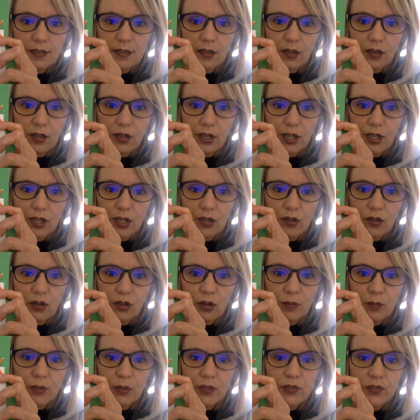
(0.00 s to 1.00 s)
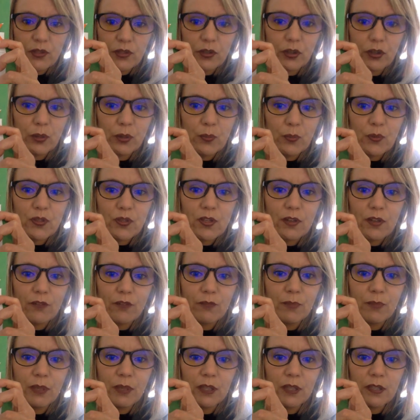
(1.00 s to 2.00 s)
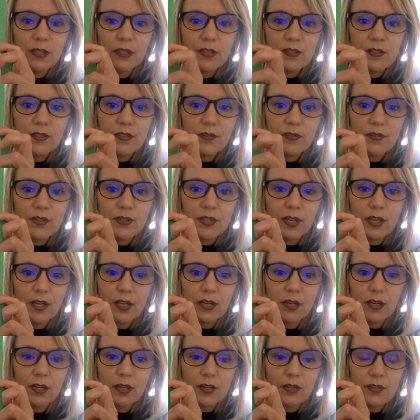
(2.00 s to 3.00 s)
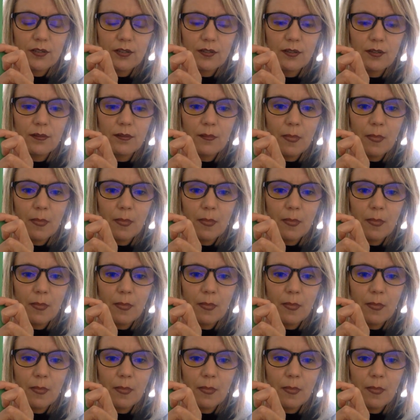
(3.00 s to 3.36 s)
are enormous groups of billions of stars.